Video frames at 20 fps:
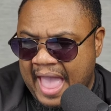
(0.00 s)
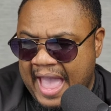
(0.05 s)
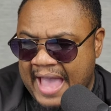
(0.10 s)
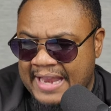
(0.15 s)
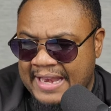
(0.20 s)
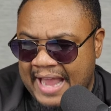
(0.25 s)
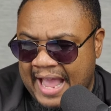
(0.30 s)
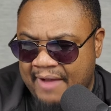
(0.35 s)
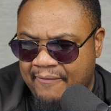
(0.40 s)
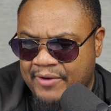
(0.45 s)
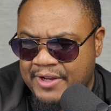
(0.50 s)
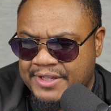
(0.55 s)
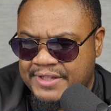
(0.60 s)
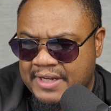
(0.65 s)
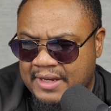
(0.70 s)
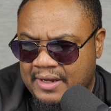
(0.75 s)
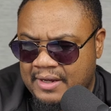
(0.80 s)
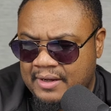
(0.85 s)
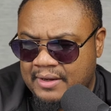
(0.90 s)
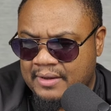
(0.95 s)
and every
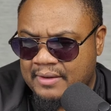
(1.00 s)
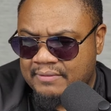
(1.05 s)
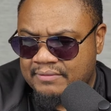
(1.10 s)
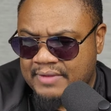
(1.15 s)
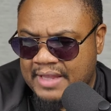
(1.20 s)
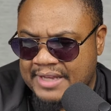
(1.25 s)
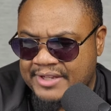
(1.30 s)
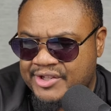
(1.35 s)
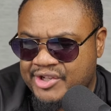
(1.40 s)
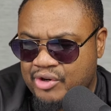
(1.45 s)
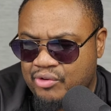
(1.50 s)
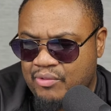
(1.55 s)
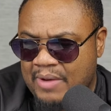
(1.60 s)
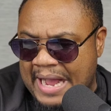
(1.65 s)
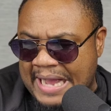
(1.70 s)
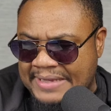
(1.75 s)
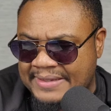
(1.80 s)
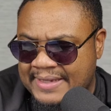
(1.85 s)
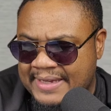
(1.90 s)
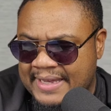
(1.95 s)
tongue that shall
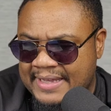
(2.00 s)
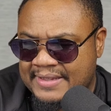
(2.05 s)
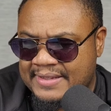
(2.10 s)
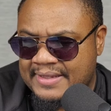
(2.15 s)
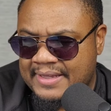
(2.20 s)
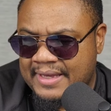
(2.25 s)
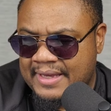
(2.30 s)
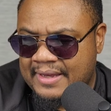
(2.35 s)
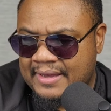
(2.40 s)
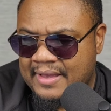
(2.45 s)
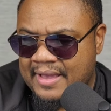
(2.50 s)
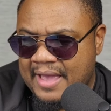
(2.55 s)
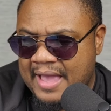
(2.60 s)
rise against thee